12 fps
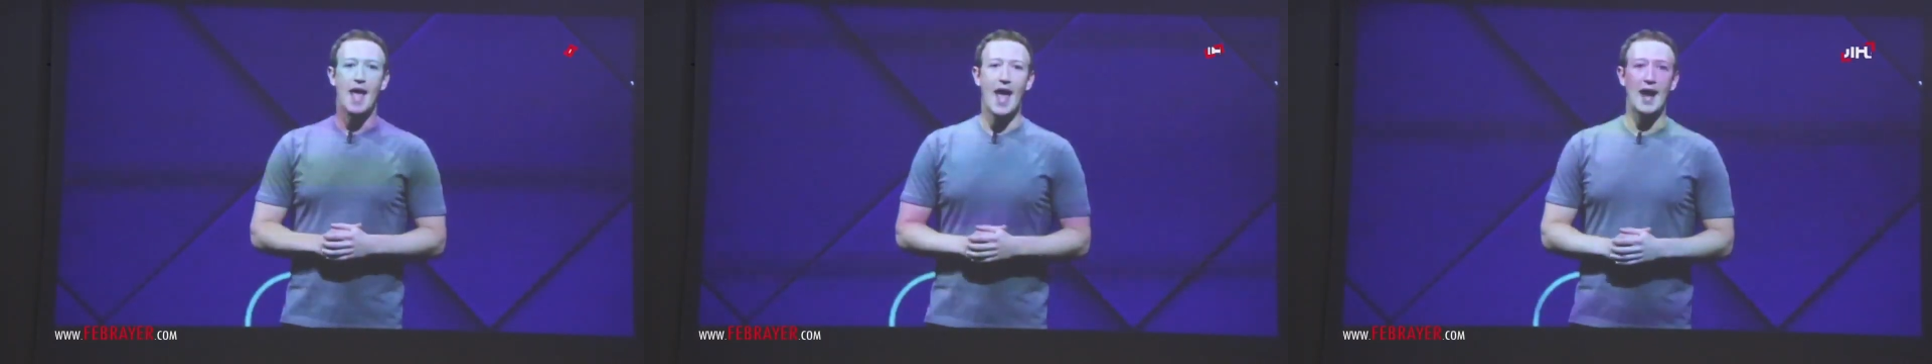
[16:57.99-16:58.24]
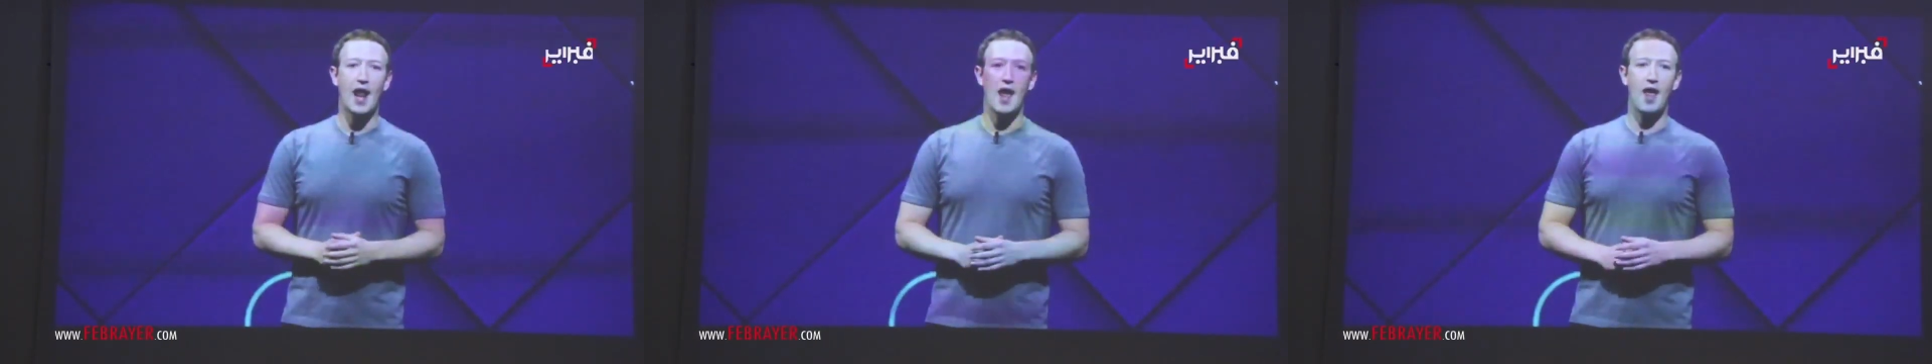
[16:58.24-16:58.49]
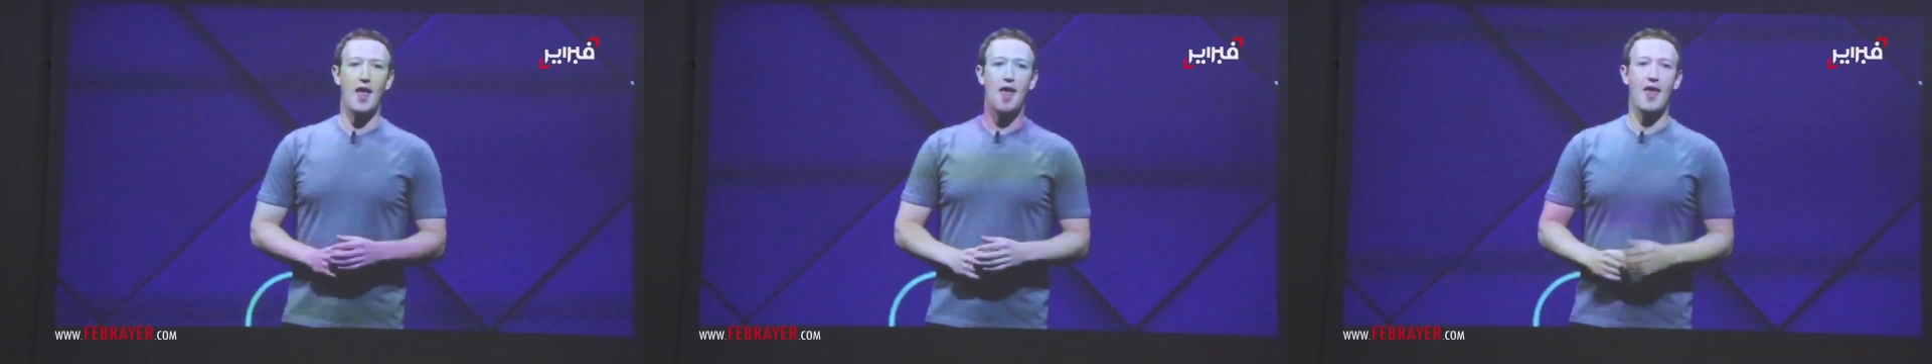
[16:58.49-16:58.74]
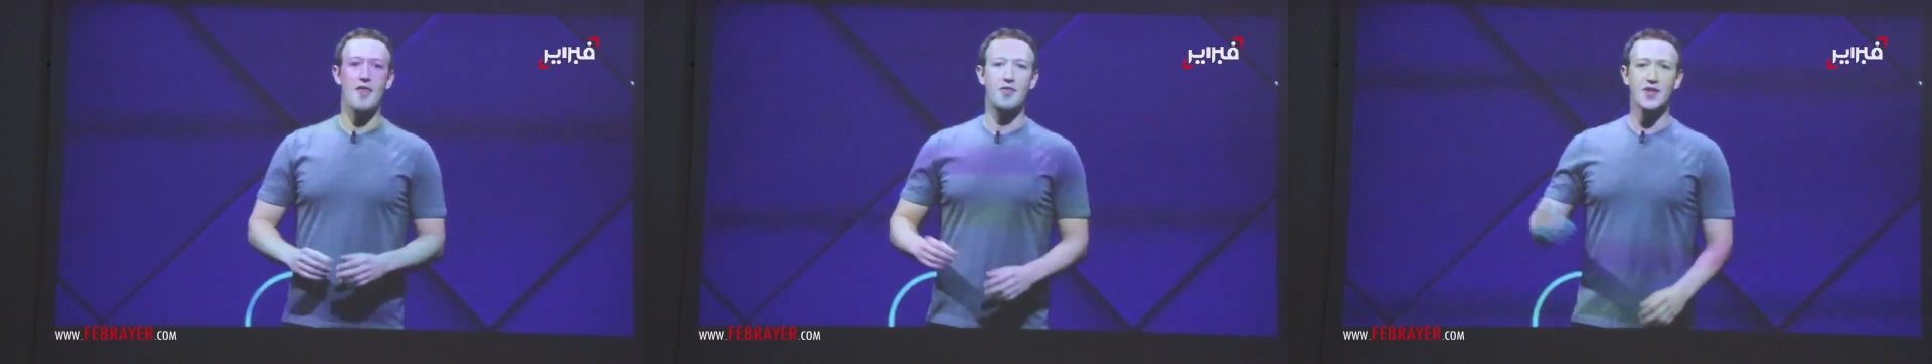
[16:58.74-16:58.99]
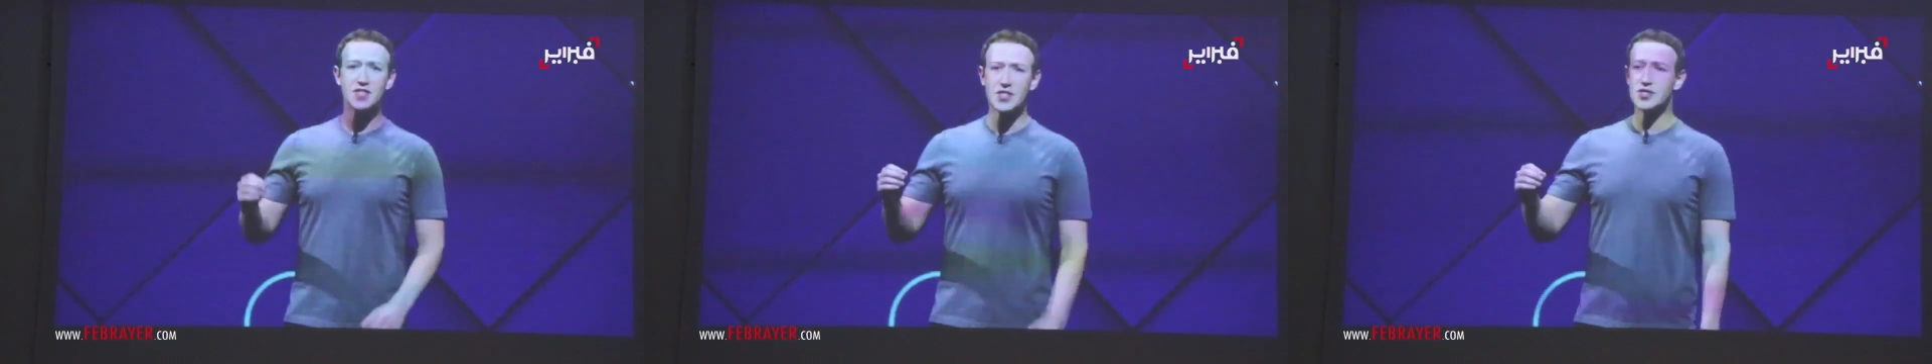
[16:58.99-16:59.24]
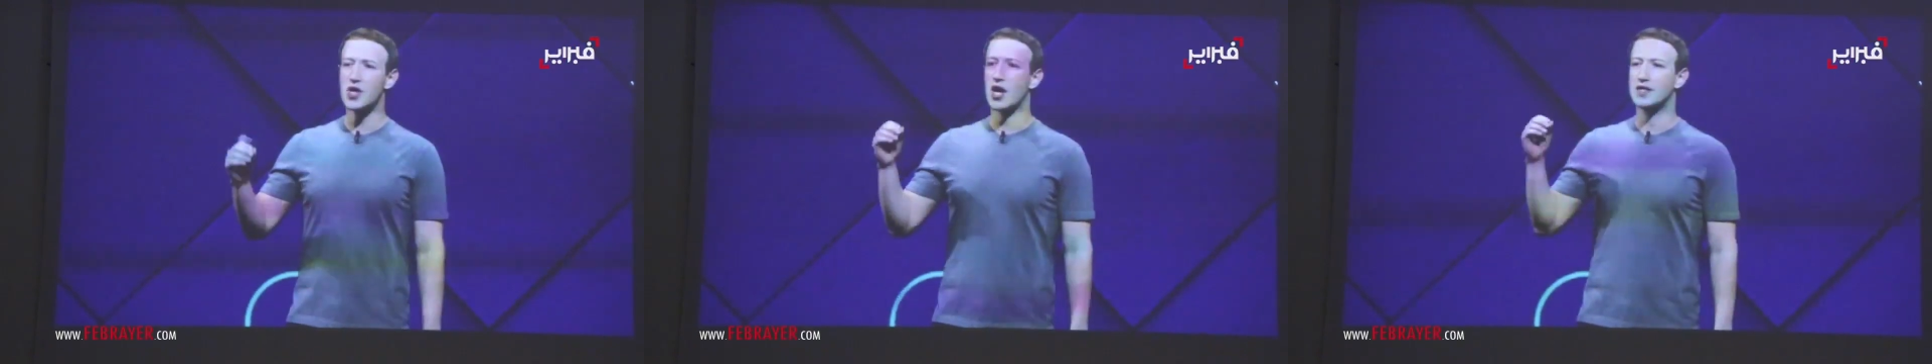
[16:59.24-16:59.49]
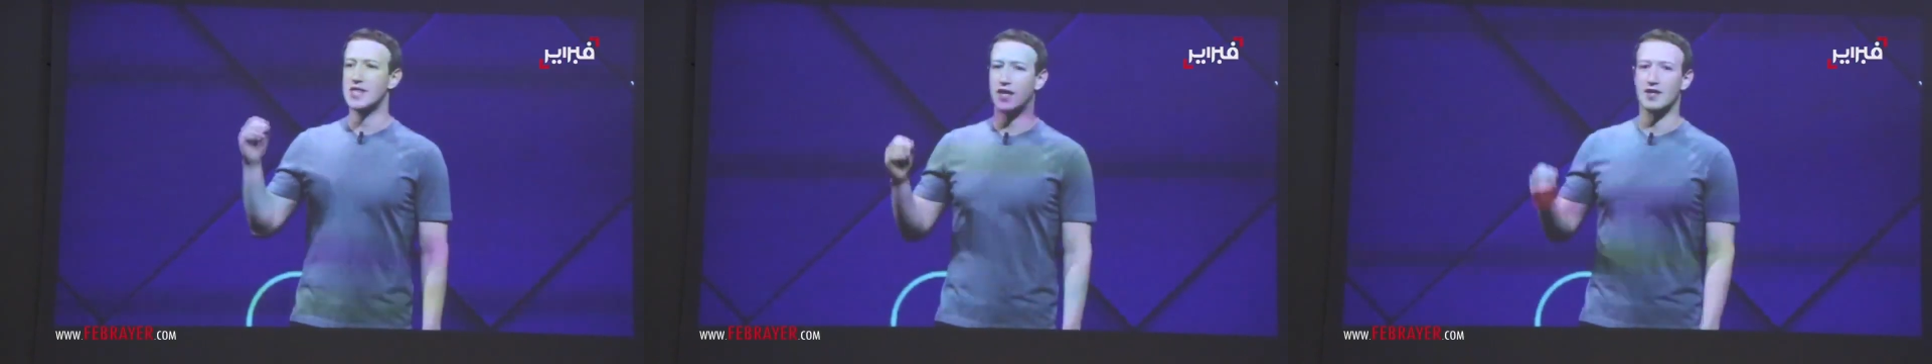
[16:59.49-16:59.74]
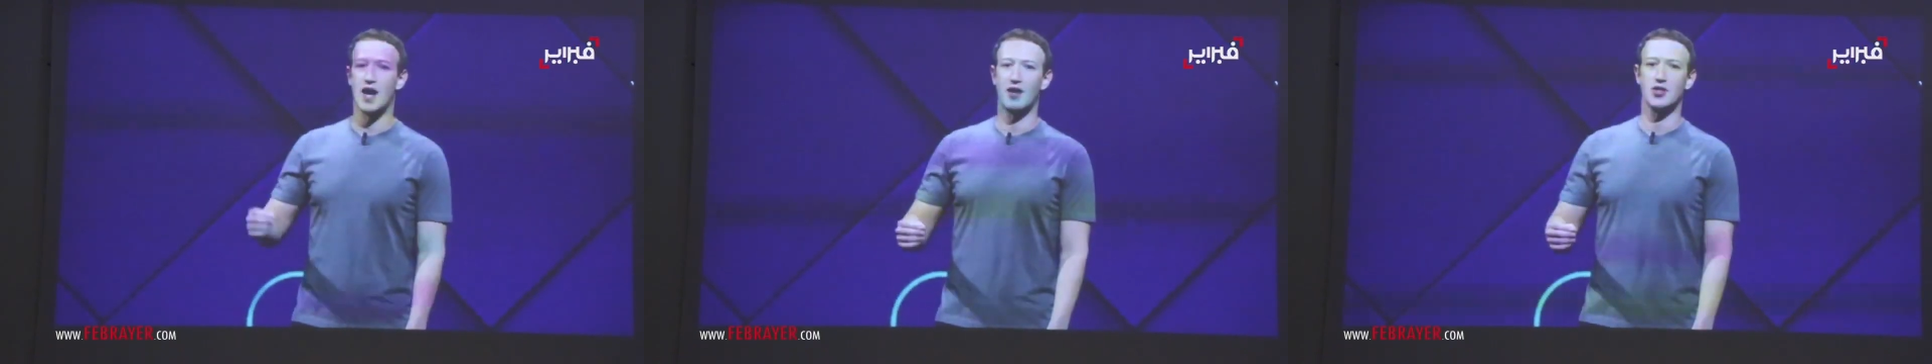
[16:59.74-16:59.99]
And this is a
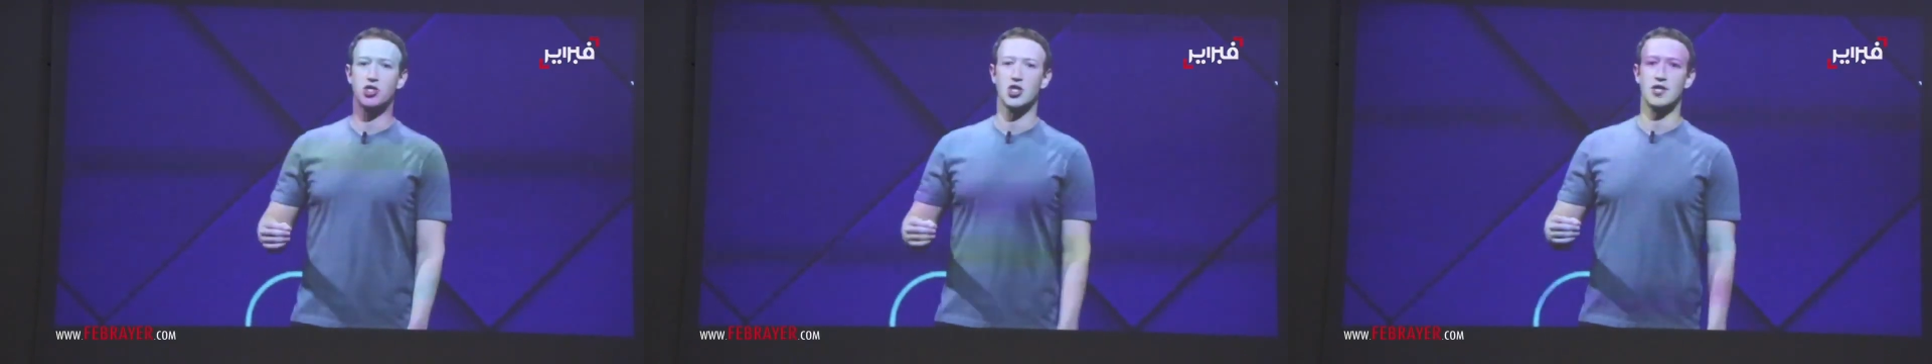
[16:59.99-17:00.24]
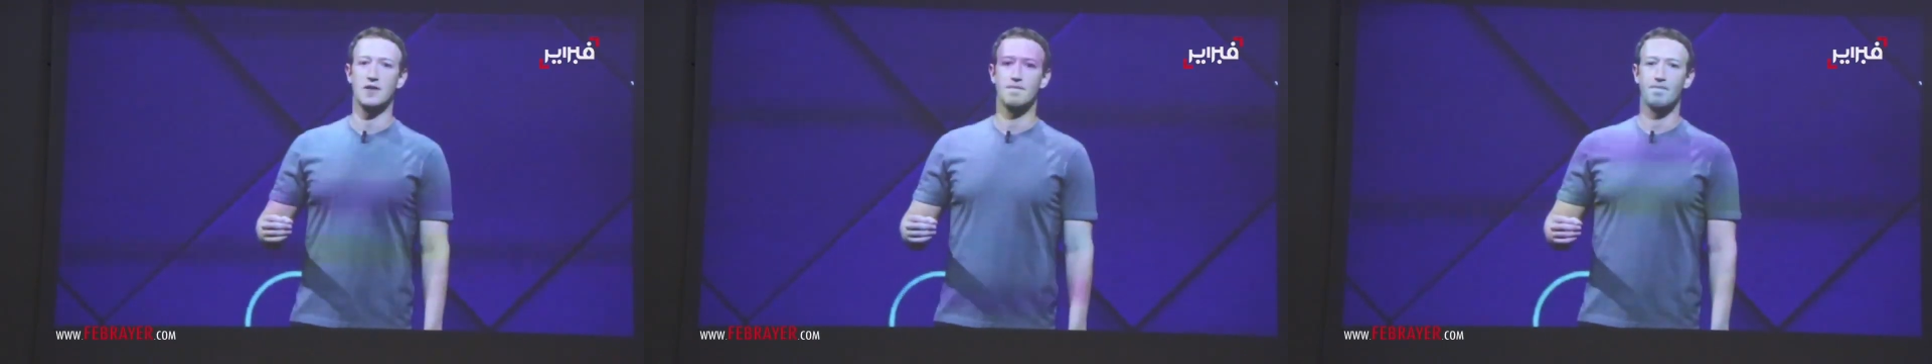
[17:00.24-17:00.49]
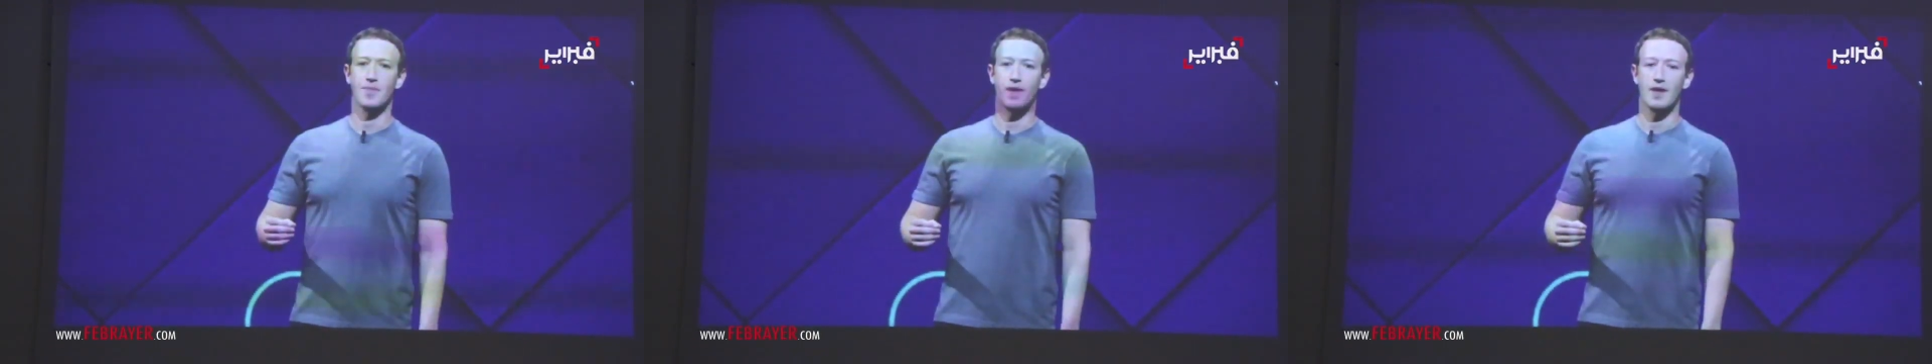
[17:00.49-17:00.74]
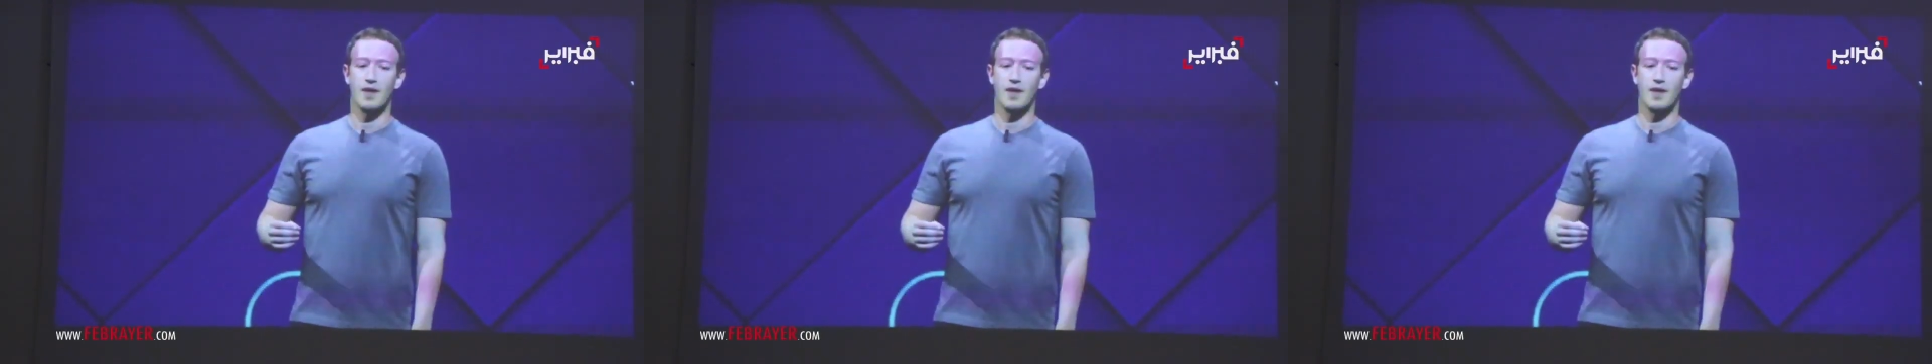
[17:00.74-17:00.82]
technology,